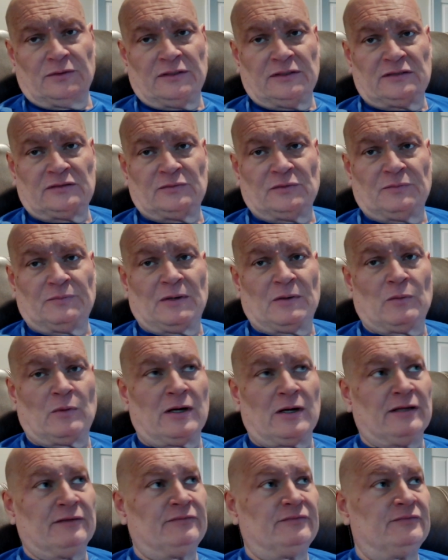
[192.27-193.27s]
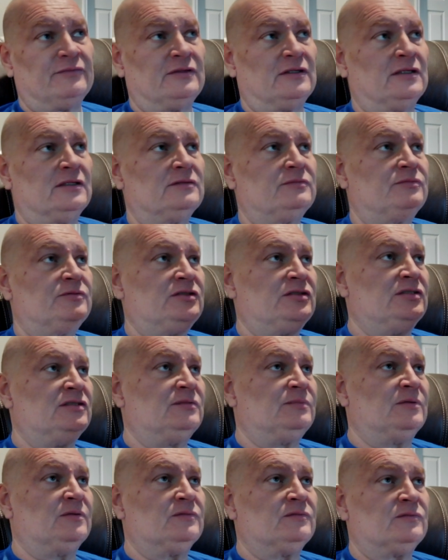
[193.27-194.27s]
all this with my wife.
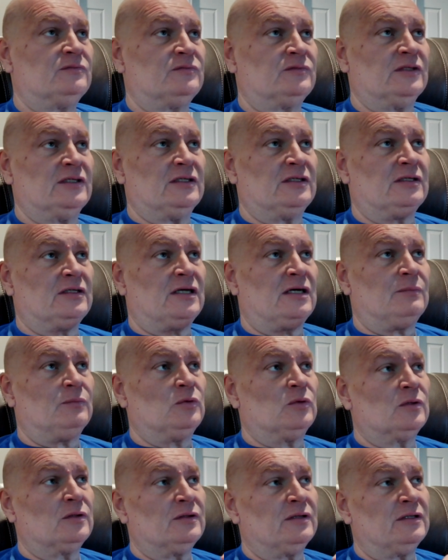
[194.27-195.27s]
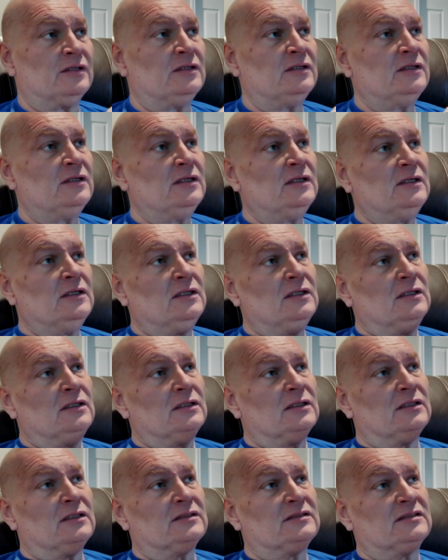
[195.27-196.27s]
She's been reading a lot more of
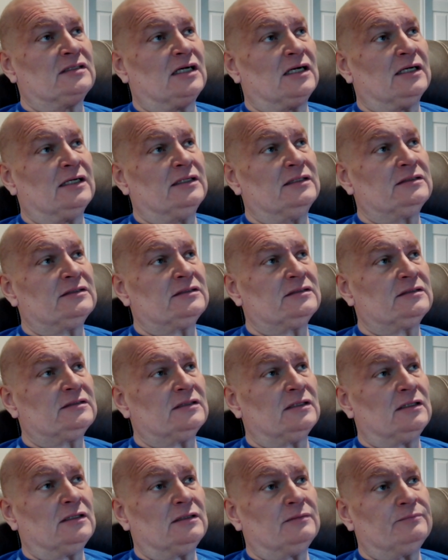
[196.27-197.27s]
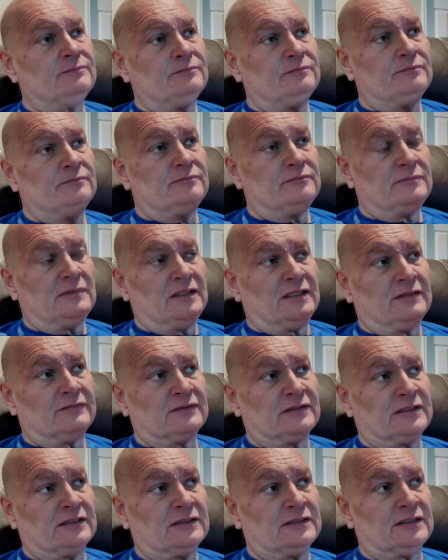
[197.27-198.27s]
the science and
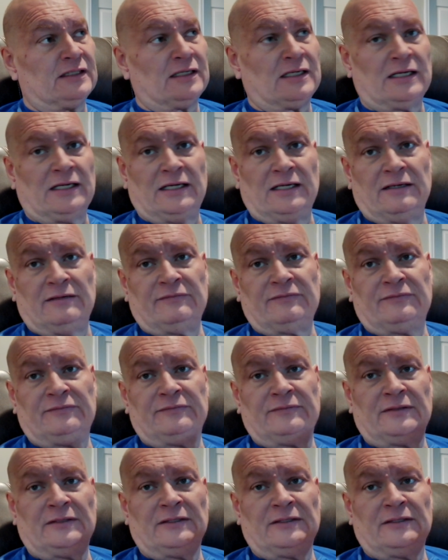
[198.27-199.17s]
everything than I have.